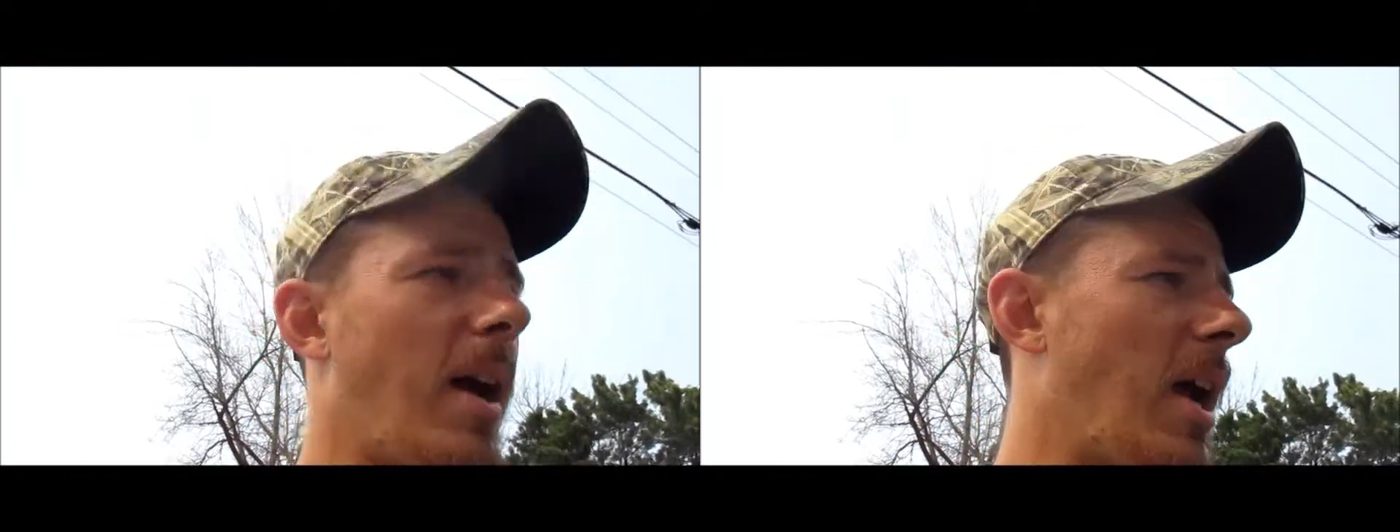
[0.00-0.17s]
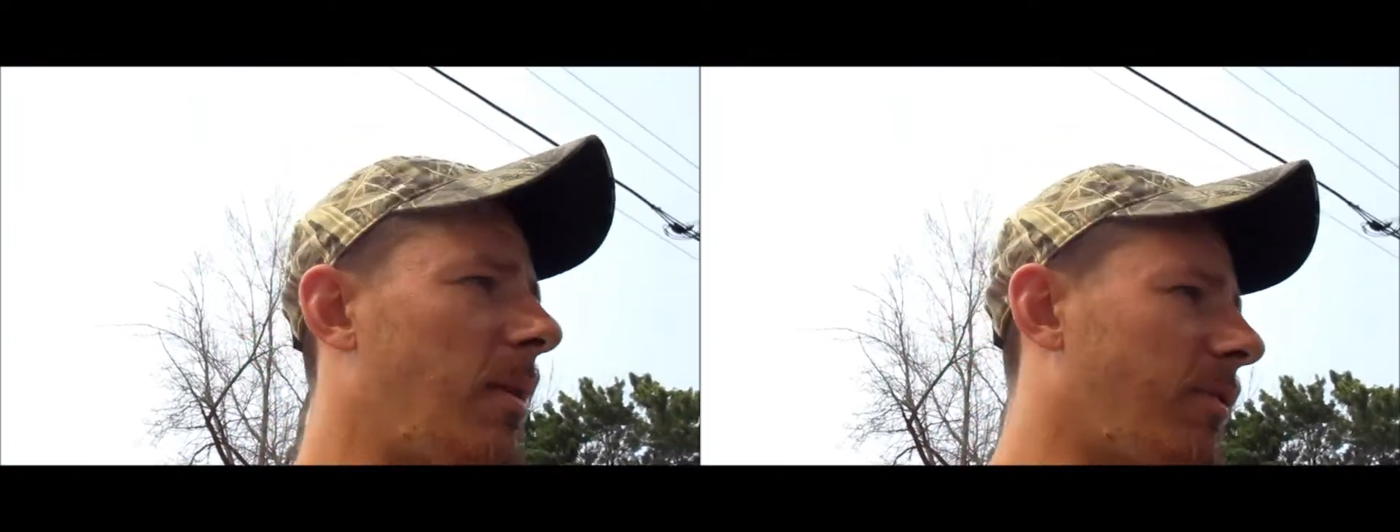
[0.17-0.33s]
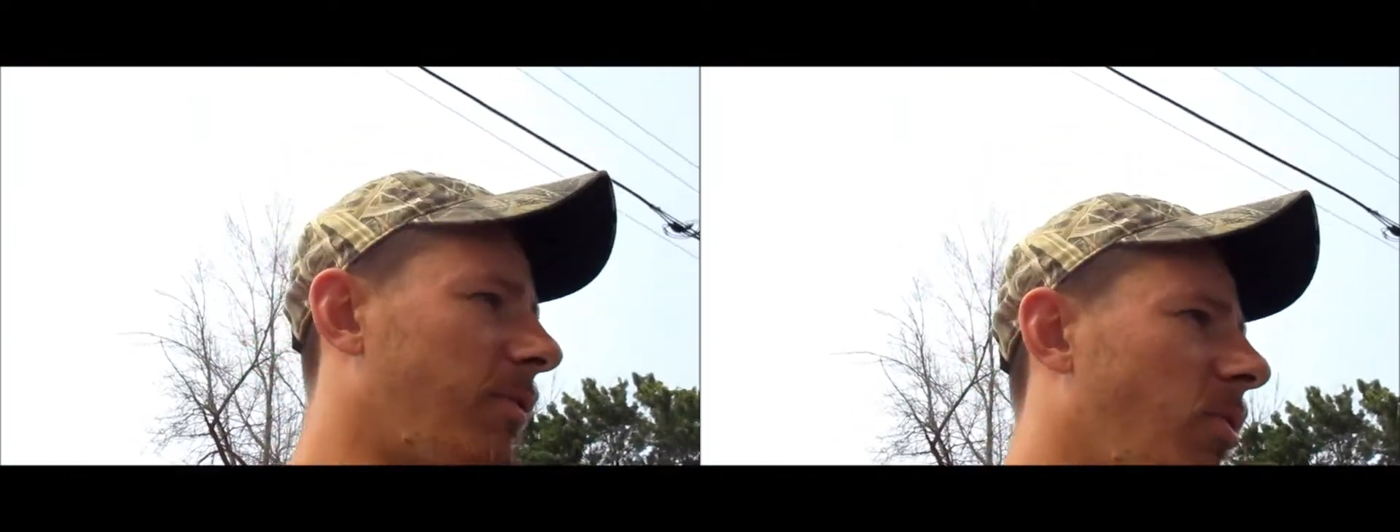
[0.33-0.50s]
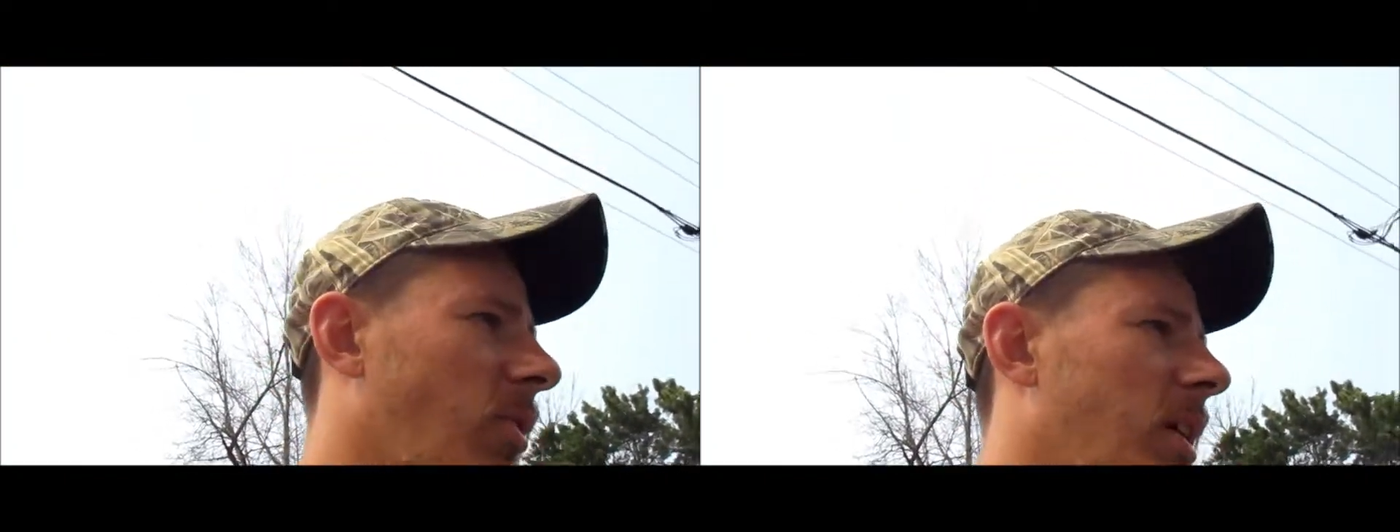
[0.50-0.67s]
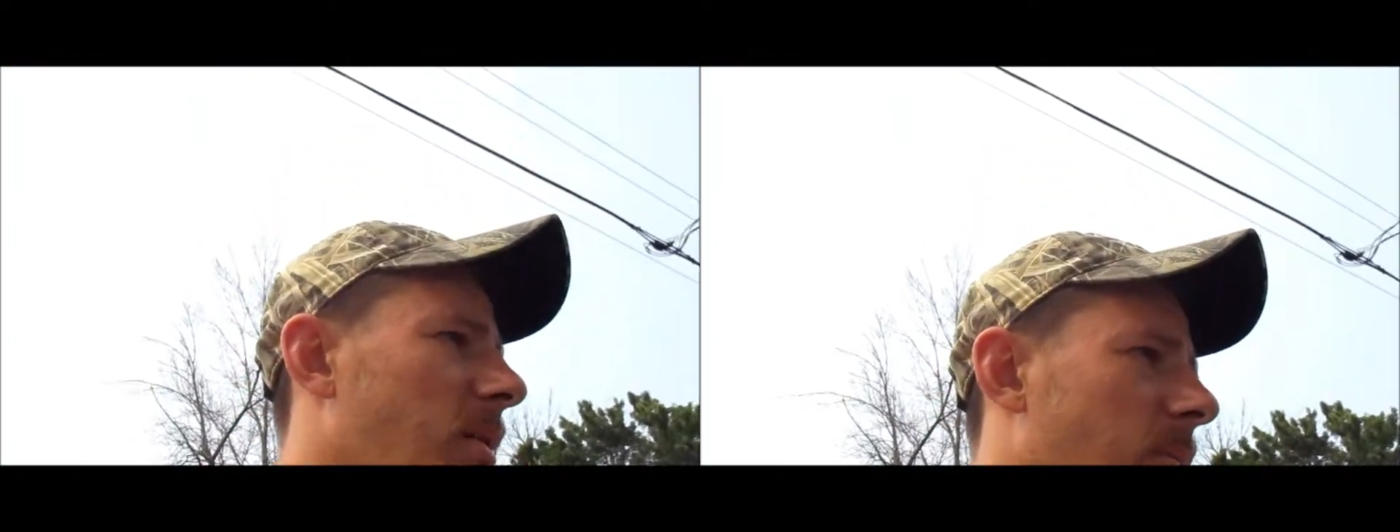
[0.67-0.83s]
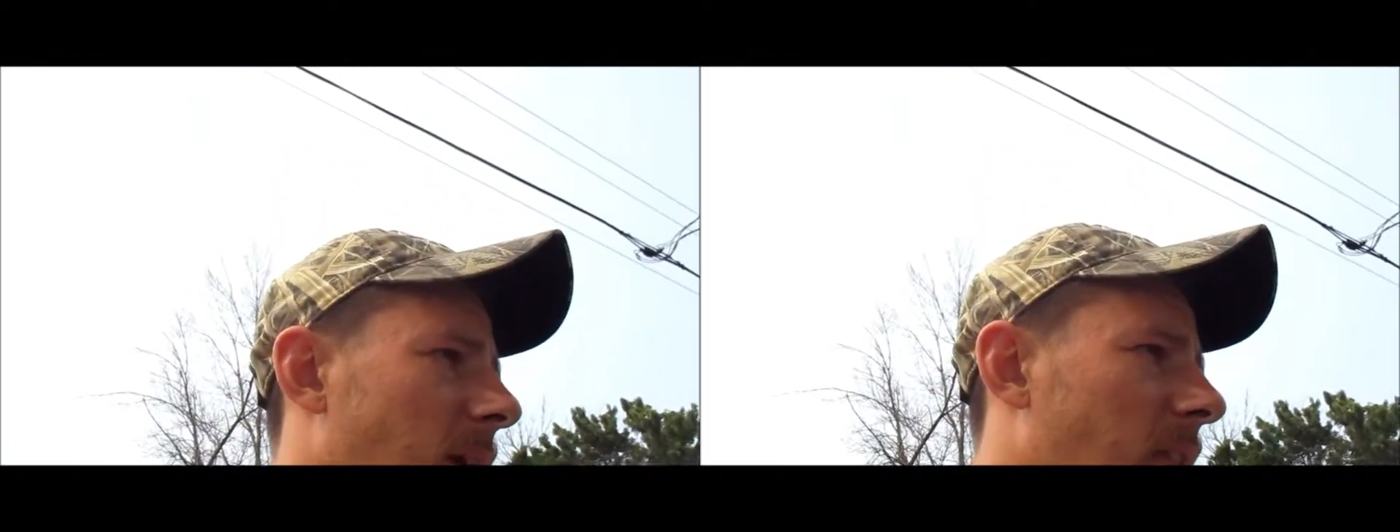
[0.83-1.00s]
had it before
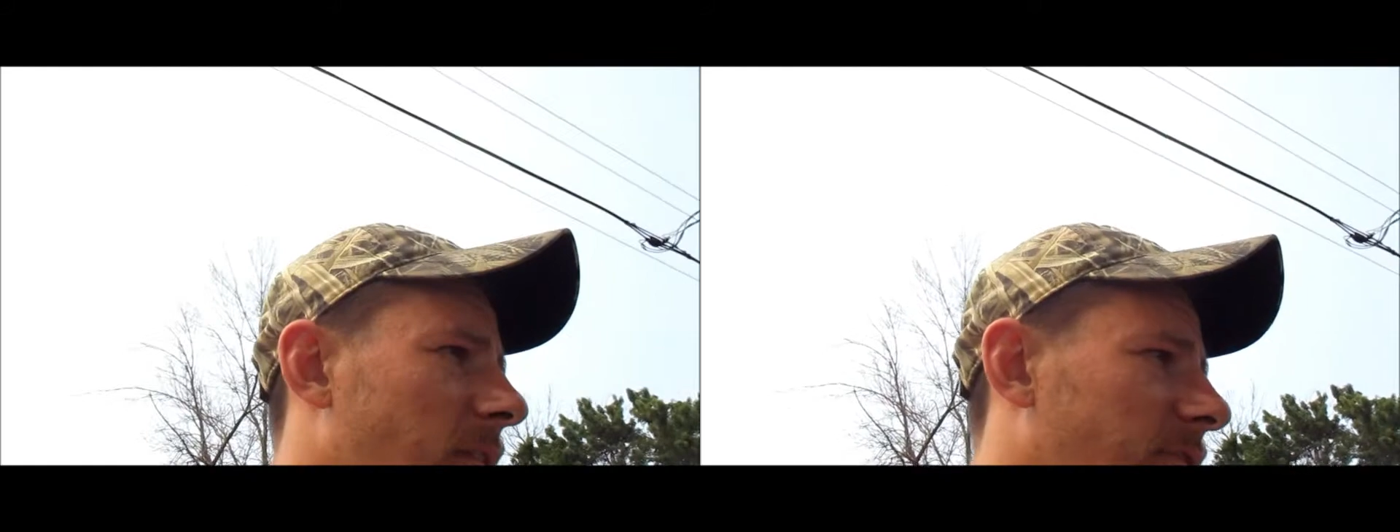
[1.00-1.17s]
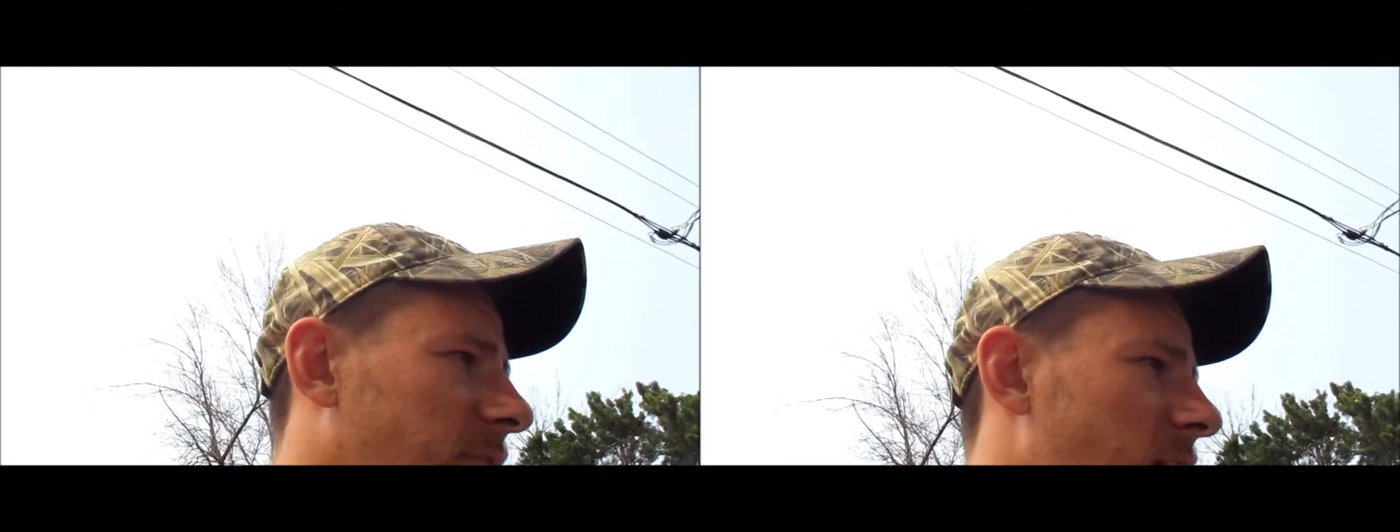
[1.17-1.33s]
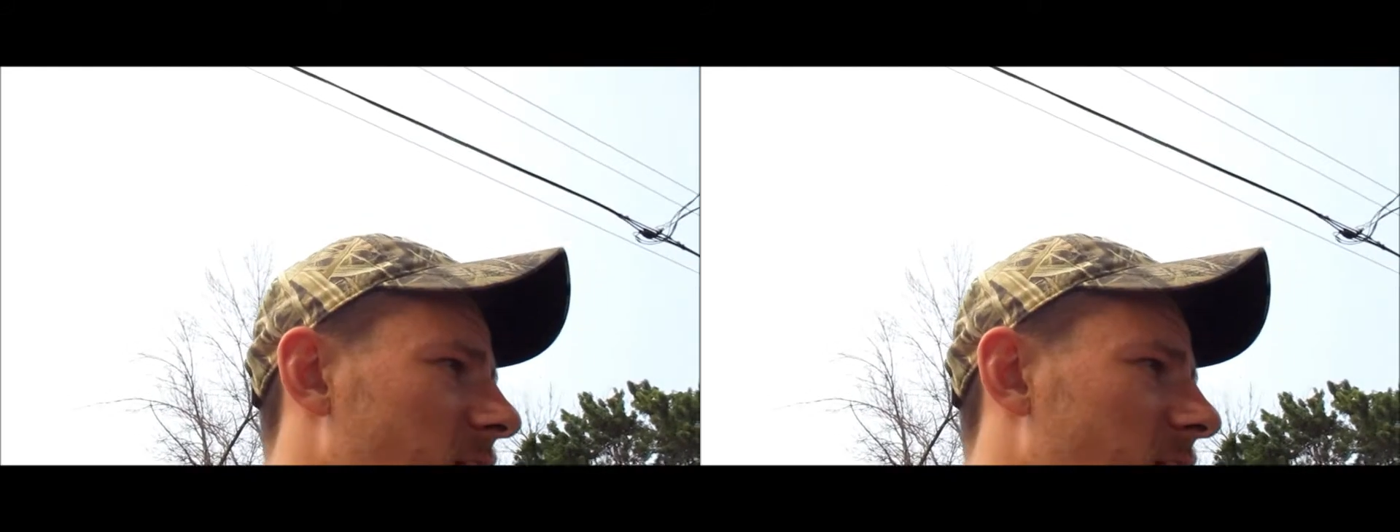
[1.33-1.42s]
him had the flares